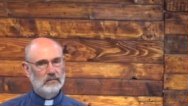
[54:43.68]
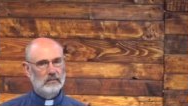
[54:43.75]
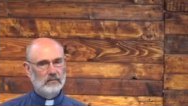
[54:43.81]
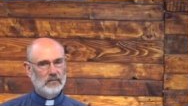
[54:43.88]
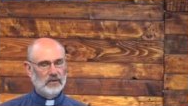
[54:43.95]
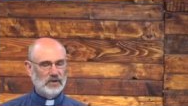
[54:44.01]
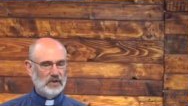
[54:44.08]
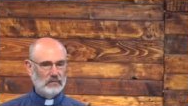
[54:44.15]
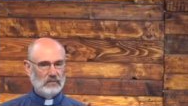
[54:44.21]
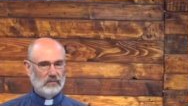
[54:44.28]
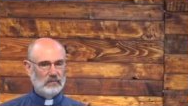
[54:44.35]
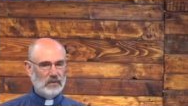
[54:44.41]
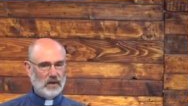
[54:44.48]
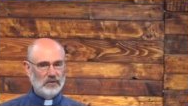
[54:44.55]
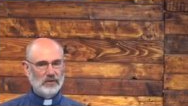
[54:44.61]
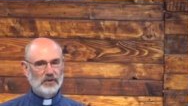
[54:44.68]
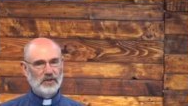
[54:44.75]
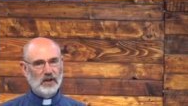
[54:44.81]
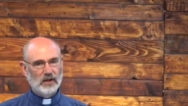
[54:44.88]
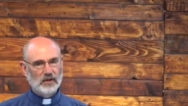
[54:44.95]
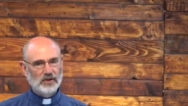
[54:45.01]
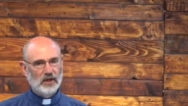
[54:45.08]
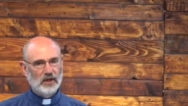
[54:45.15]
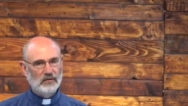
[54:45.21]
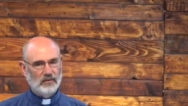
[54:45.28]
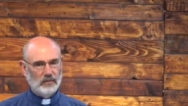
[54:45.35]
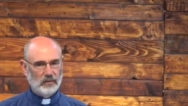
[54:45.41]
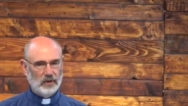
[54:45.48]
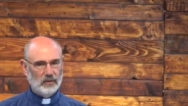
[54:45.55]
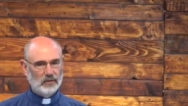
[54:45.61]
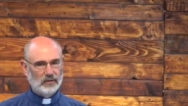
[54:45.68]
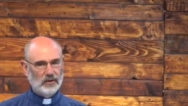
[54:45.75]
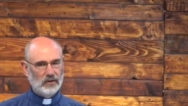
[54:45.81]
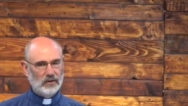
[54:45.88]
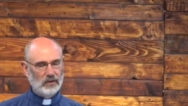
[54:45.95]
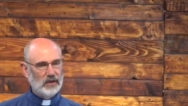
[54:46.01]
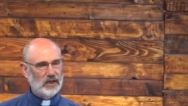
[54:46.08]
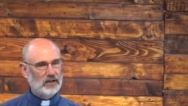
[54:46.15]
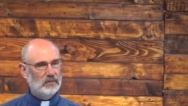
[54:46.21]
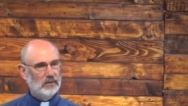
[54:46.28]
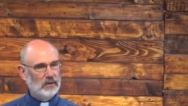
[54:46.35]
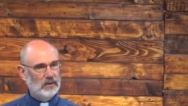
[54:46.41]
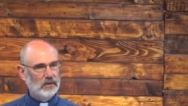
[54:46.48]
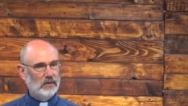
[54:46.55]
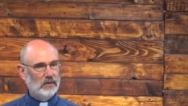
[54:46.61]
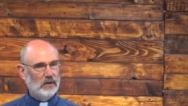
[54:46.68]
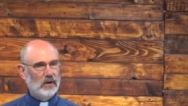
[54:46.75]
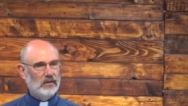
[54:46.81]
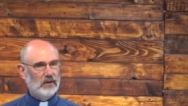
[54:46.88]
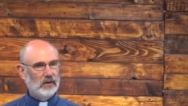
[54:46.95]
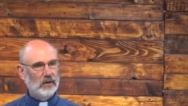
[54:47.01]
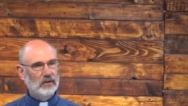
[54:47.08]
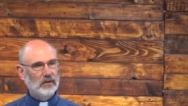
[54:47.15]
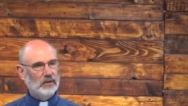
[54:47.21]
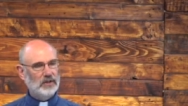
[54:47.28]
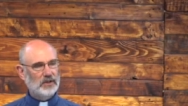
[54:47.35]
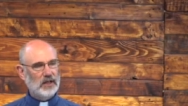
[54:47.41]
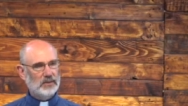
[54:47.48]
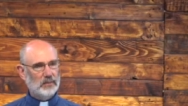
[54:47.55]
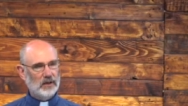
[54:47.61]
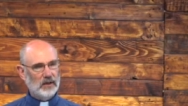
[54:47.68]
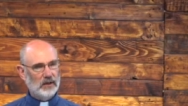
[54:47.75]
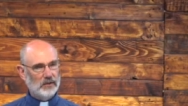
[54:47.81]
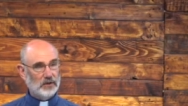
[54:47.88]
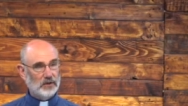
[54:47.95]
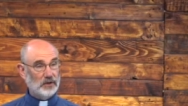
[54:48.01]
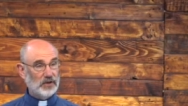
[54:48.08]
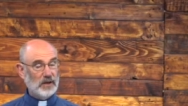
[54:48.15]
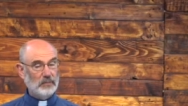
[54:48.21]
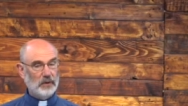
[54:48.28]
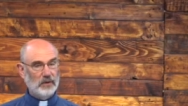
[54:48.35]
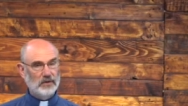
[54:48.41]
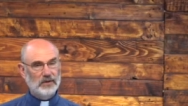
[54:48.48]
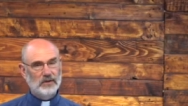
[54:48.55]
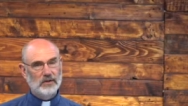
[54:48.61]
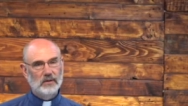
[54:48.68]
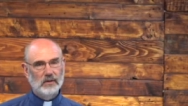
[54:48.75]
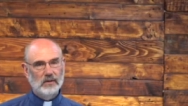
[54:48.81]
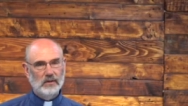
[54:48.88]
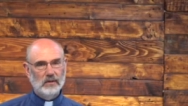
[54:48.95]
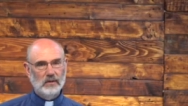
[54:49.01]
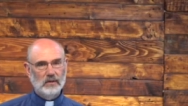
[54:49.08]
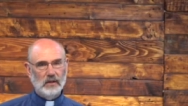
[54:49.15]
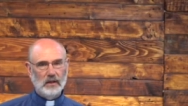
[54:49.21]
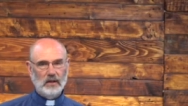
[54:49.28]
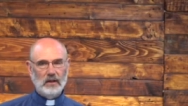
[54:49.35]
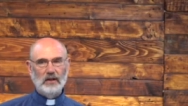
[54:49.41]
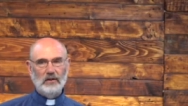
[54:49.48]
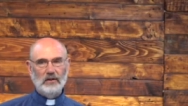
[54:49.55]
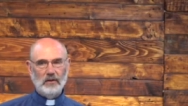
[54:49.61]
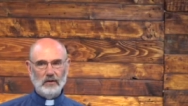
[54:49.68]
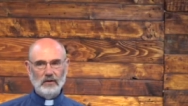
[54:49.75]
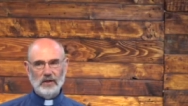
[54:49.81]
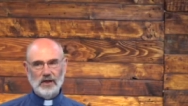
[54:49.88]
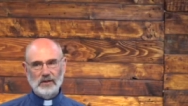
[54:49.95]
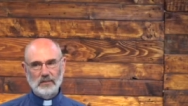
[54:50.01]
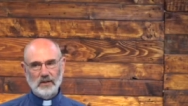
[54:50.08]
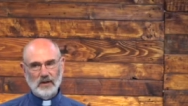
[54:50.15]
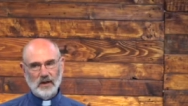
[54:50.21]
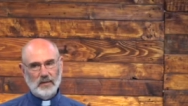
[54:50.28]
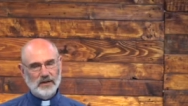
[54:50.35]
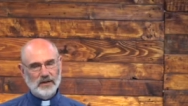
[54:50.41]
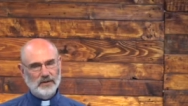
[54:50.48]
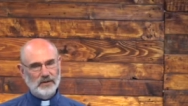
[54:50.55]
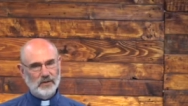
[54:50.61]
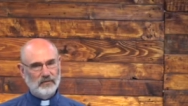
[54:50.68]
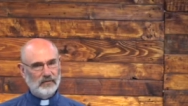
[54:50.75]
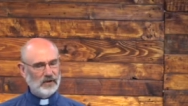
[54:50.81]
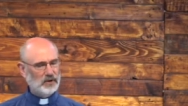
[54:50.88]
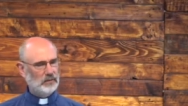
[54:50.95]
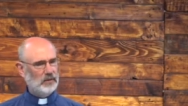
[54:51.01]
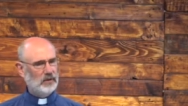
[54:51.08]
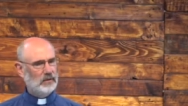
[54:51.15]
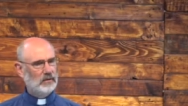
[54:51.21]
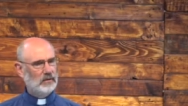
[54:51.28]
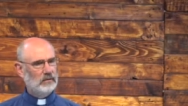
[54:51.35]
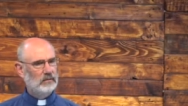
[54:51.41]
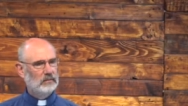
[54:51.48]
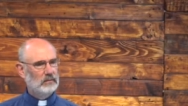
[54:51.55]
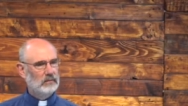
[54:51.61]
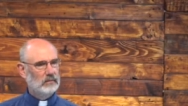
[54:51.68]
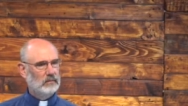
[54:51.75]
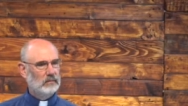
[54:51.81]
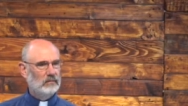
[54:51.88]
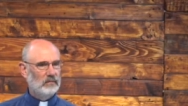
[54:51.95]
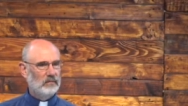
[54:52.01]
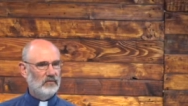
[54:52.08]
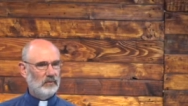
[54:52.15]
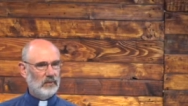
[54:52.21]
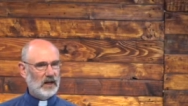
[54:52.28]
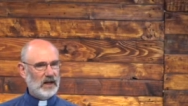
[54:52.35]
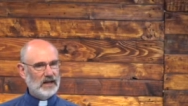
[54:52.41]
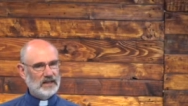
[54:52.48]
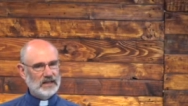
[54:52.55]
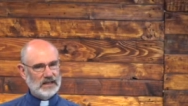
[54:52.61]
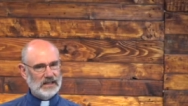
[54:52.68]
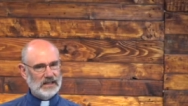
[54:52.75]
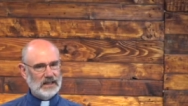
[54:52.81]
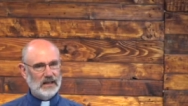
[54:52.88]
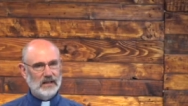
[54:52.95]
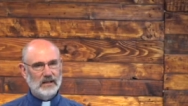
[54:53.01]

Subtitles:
So interesting shift from the Old to the New Testament. All the Old Testament leaders are shepherds, and then you get to the New Testament, the apostles are fishermen, from land to sea.